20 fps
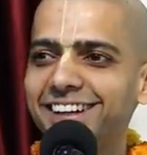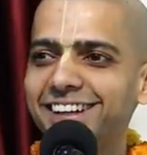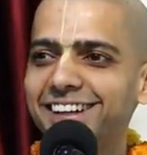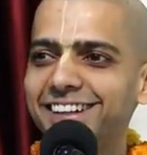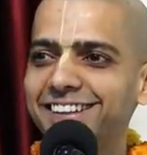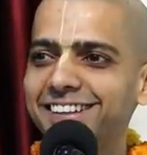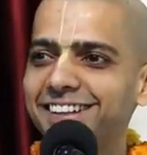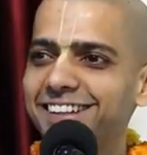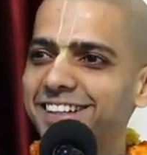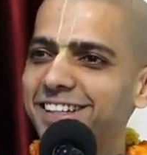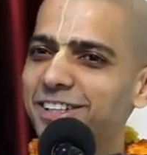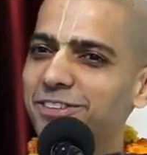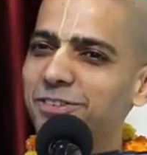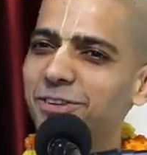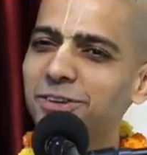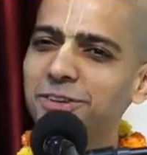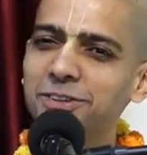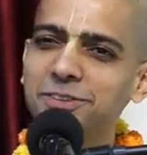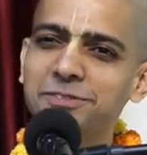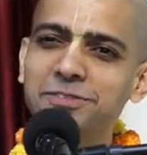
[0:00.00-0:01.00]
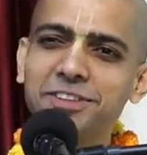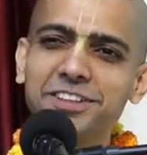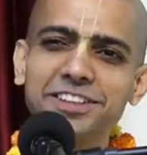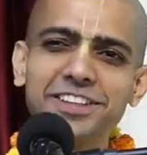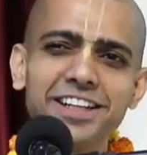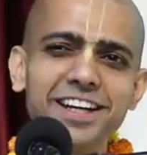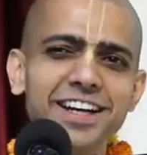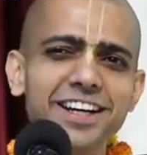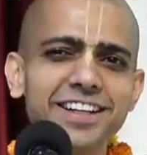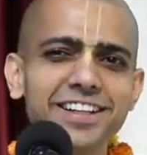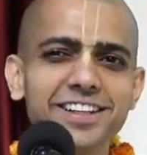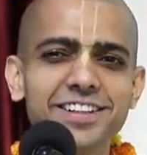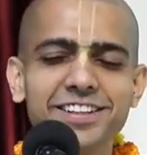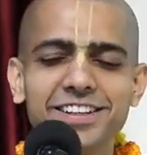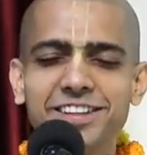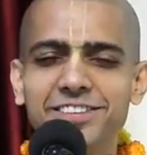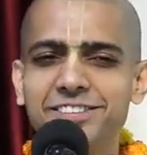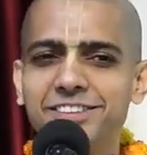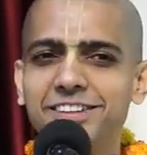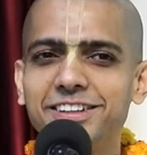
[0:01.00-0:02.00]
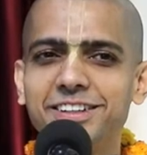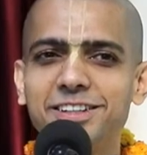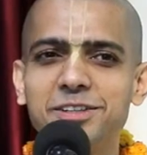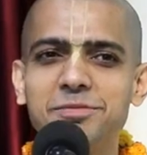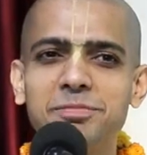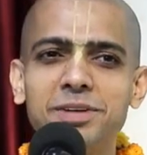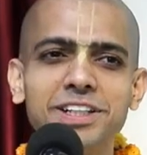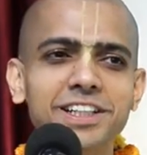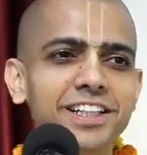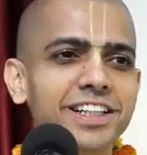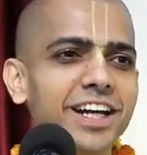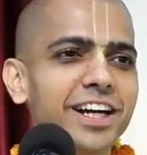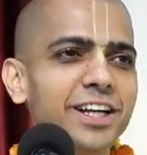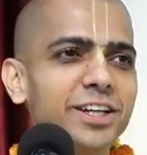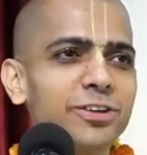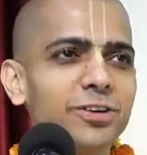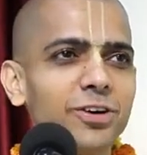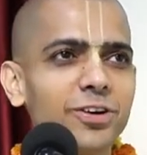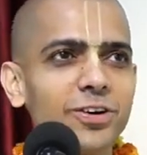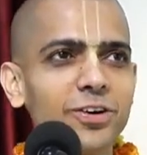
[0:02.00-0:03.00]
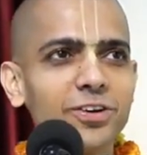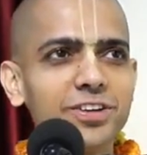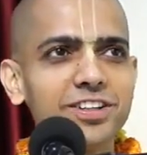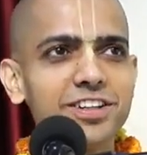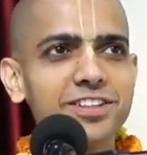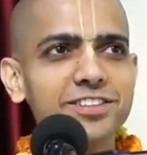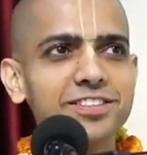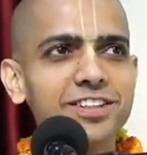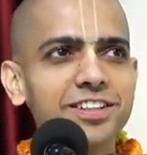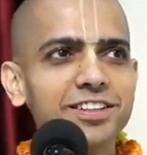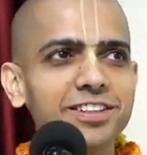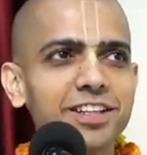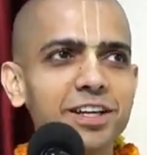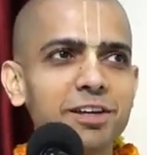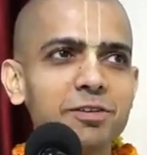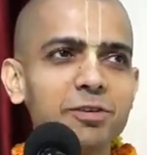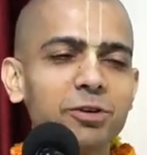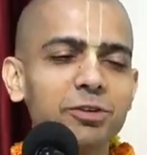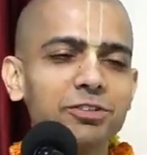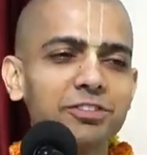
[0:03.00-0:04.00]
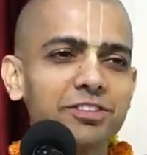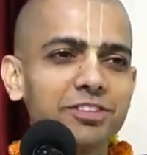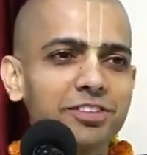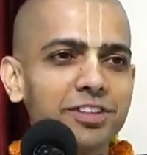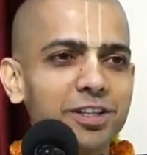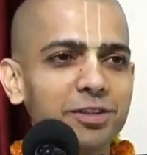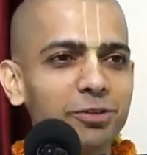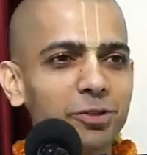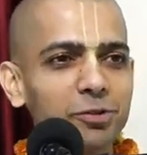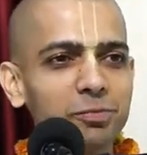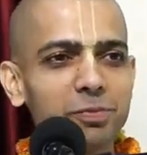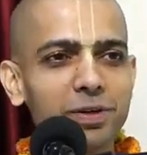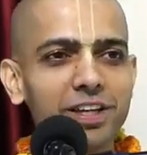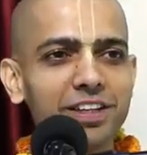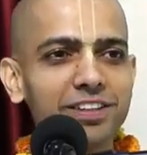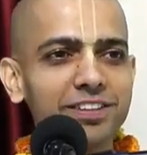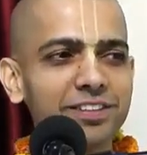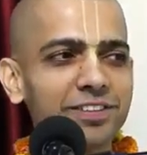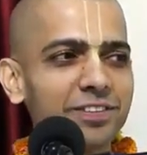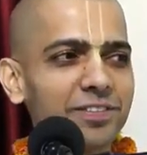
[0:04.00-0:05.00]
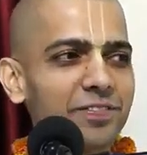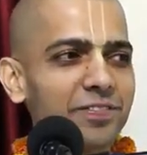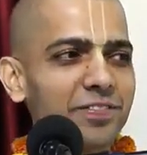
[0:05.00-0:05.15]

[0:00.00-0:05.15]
And then he was with great intensity meditating on Lord Narsimha. He was praying.